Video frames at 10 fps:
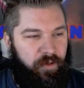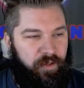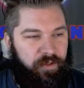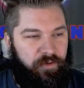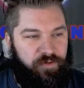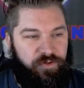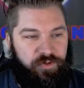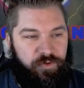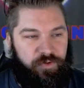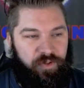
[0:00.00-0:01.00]
You can also
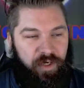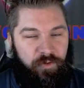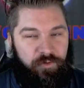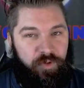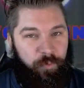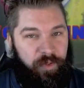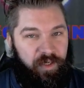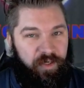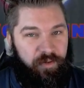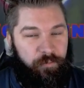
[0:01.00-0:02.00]
choose to
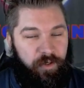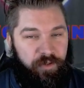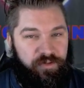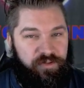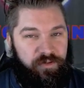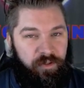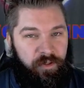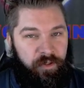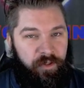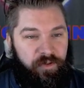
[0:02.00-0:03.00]
auto-apply the mods.
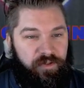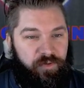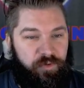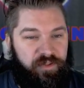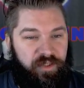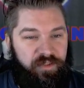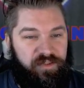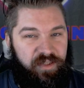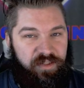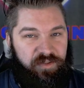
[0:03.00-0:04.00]
This will take
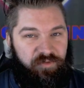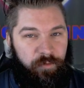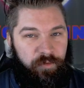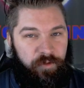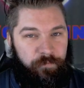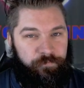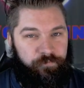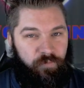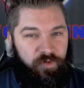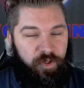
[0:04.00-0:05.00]
stats from the
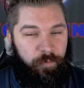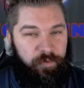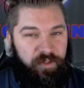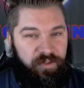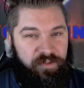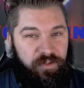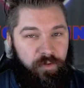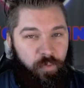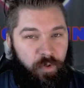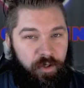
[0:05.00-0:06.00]
top guilds in the
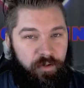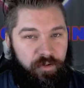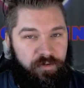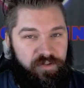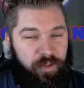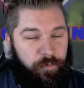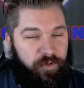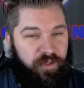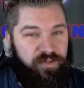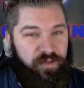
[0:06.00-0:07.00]
world,
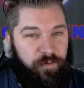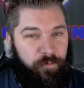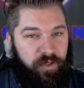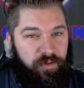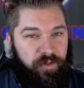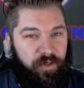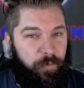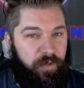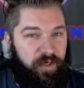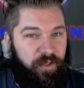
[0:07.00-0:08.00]
summarize them, and then
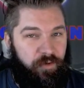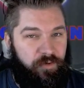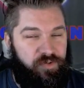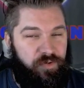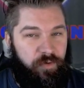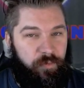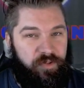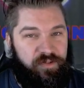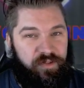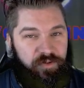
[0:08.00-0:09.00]
apply those to the
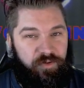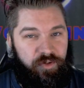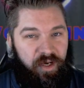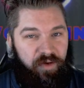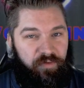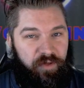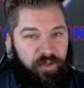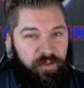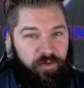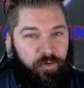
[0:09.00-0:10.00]
mods that you have
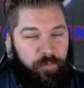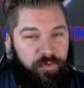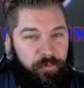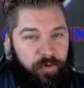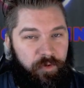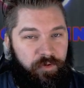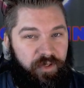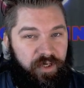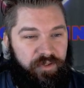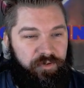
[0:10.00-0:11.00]
and equip them on your
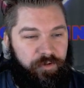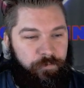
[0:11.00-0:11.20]
character.